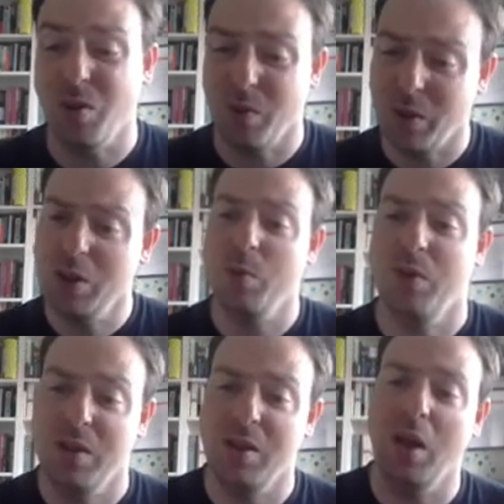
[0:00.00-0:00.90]
So if Elizabeth
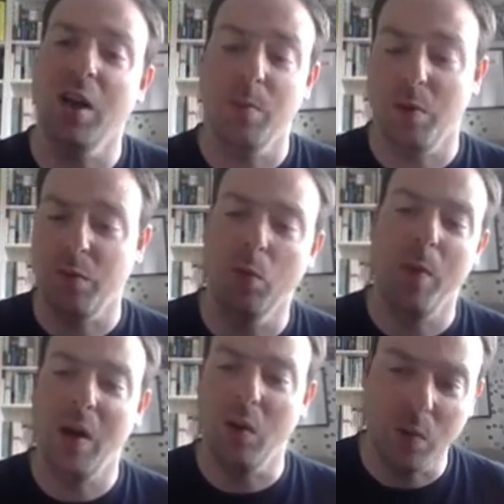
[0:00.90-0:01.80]
had died before
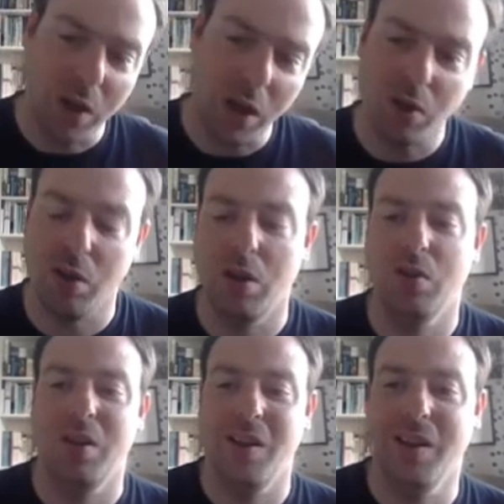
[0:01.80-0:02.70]
Mary was
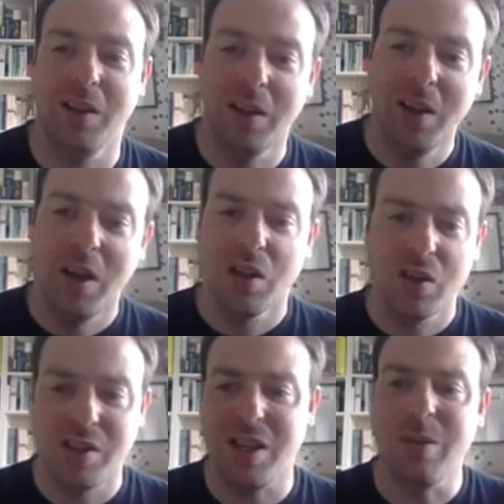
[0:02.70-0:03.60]
executed, then it
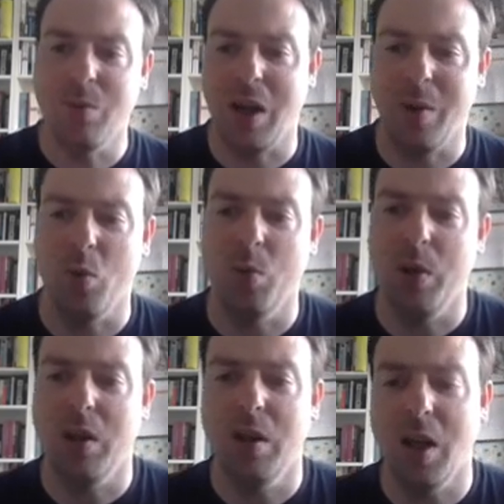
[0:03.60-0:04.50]
seemed that would
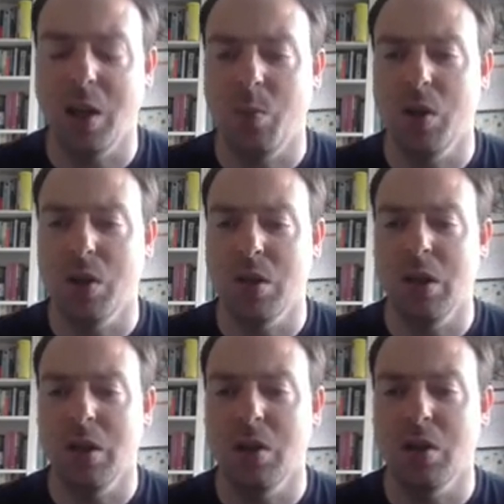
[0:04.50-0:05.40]
be the next person in
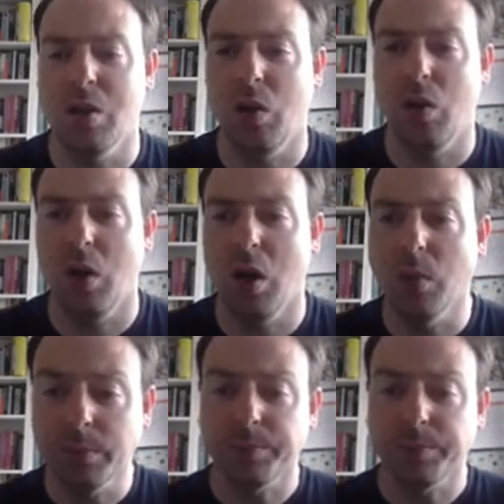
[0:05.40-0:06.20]
line to the throne.